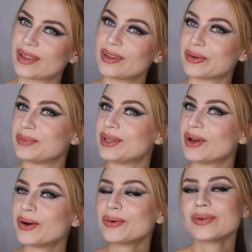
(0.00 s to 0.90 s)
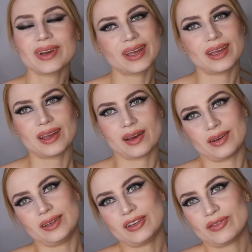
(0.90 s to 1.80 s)
let me know.
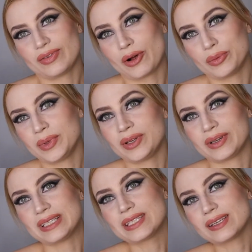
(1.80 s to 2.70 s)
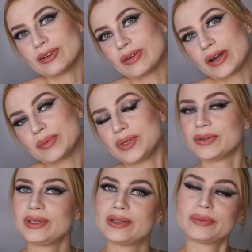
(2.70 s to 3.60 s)
You can follow me on Instagram,
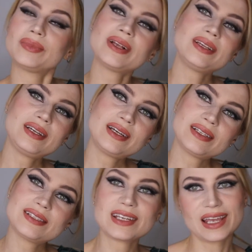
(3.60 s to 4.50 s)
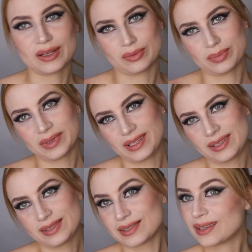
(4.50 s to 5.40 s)
Jolita Brilliant, and
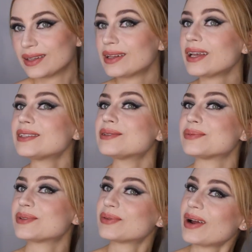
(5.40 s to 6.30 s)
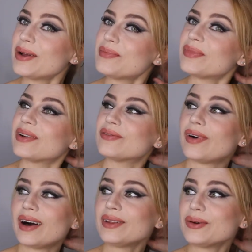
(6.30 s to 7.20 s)
please click, subscribe,
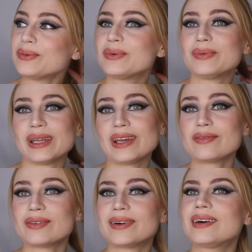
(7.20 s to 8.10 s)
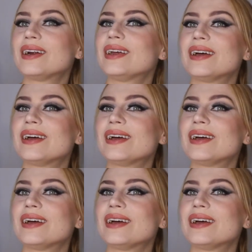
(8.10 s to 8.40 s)
follow, whatever.